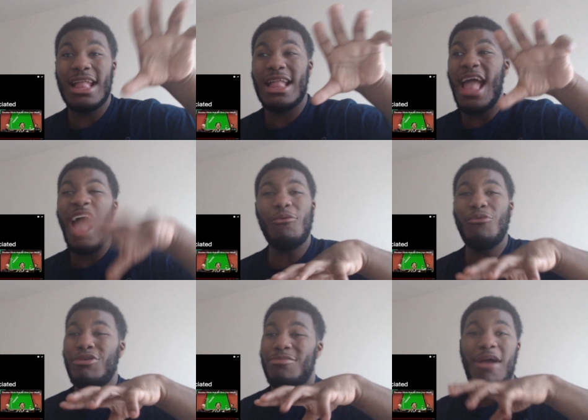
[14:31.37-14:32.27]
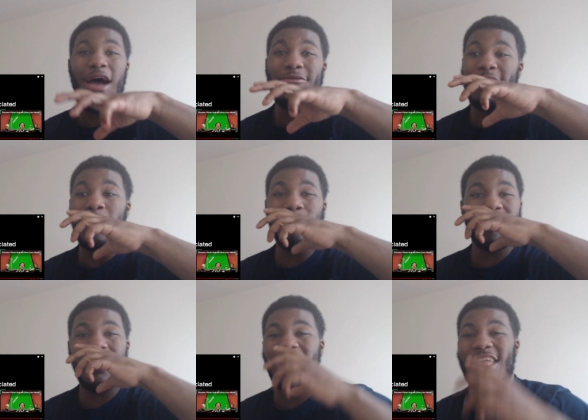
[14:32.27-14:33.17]
that was probably the
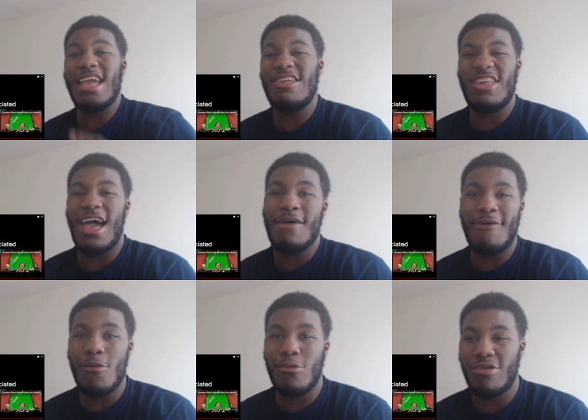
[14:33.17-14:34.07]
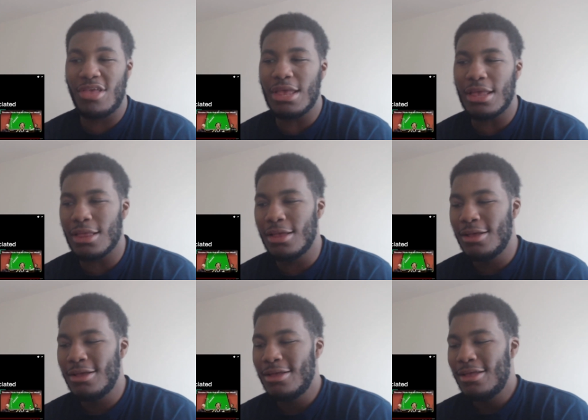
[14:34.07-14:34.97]
most insane shot I've ever seen.
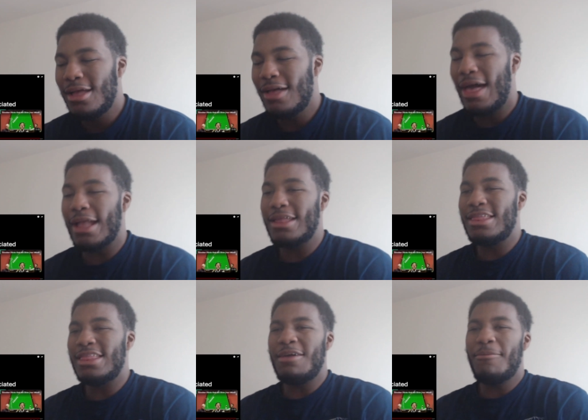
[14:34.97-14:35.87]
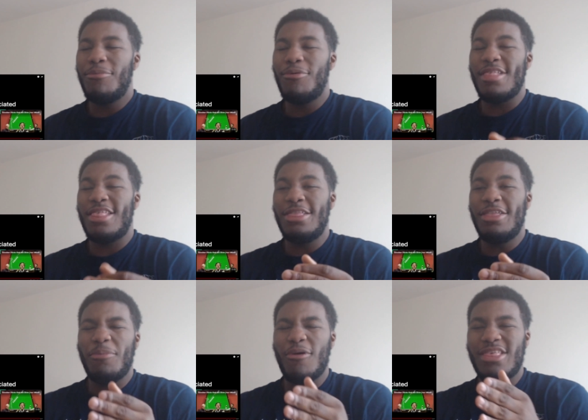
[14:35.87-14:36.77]
Like the
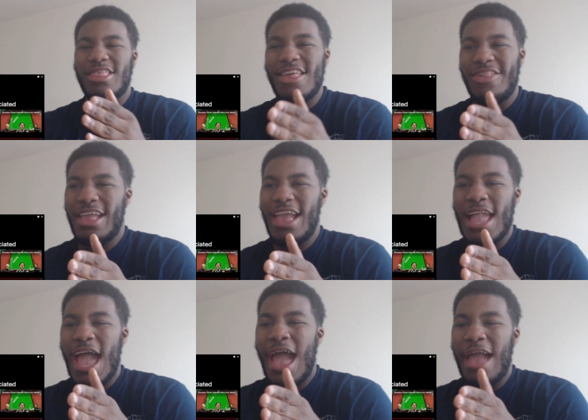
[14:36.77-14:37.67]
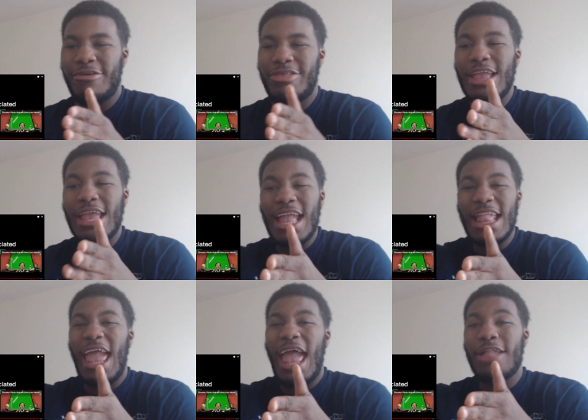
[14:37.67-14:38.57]
the precision and the accuracy to
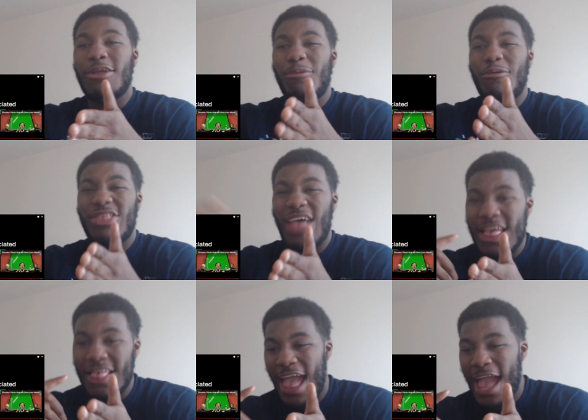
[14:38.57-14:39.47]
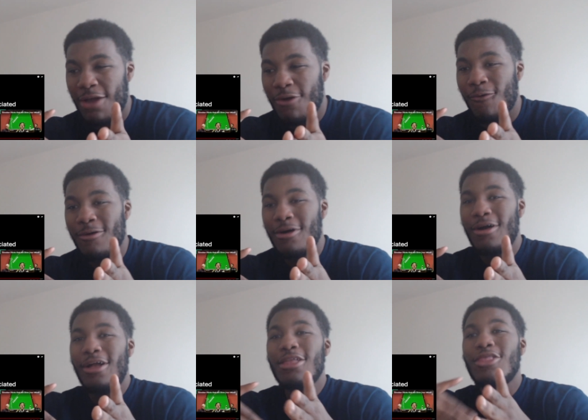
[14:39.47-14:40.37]
hit that at the precise angle
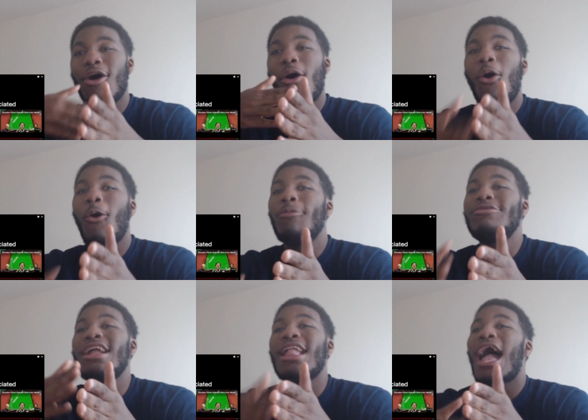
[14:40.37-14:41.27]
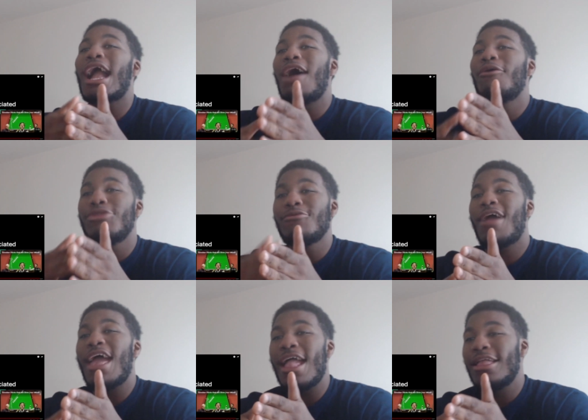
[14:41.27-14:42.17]
to only knock out the
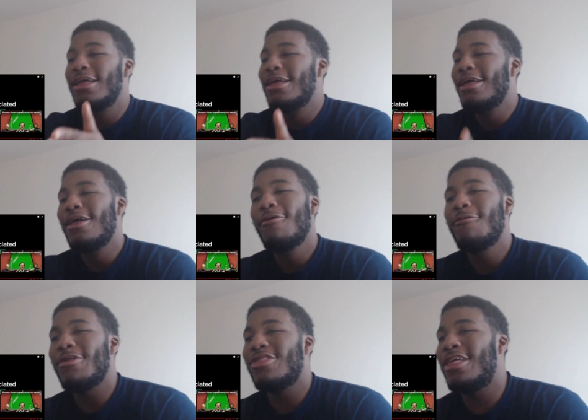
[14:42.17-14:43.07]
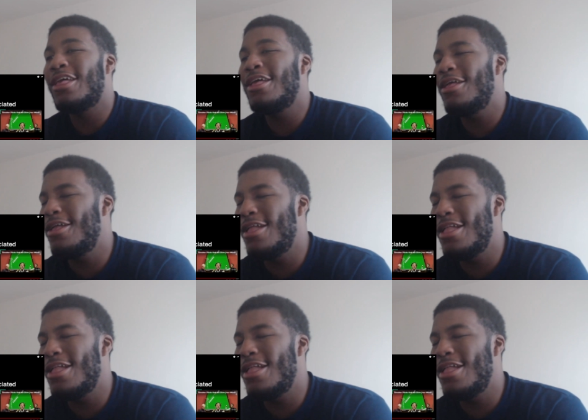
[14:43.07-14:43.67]
red was just,